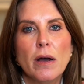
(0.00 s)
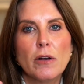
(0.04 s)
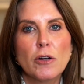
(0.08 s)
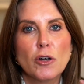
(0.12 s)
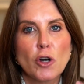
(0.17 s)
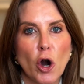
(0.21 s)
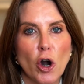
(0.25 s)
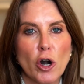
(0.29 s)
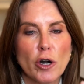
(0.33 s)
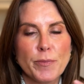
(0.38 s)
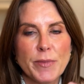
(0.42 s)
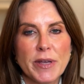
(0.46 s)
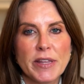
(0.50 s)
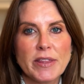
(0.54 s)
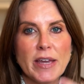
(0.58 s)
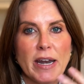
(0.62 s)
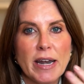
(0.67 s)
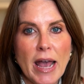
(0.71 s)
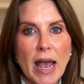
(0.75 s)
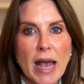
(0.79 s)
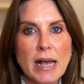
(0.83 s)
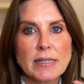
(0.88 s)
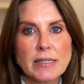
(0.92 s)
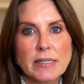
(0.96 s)
garment that
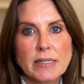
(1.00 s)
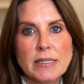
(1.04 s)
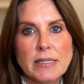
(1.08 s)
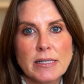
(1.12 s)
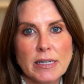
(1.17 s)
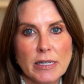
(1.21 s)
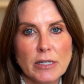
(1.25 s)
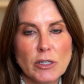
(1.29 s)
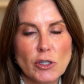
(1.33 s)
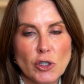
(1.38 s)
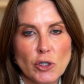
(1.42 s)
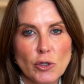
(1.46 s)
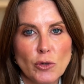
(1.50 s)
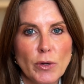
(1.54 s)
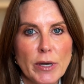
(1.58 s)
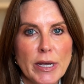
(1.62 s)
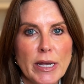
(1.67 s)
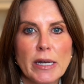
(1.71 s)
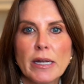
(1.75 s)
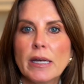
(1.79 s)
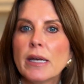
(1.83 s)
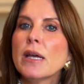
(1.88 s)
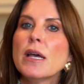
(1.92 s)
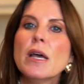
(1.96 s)
has TENCEL
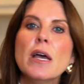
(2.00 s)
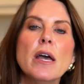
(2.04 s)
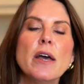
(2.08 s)
in it.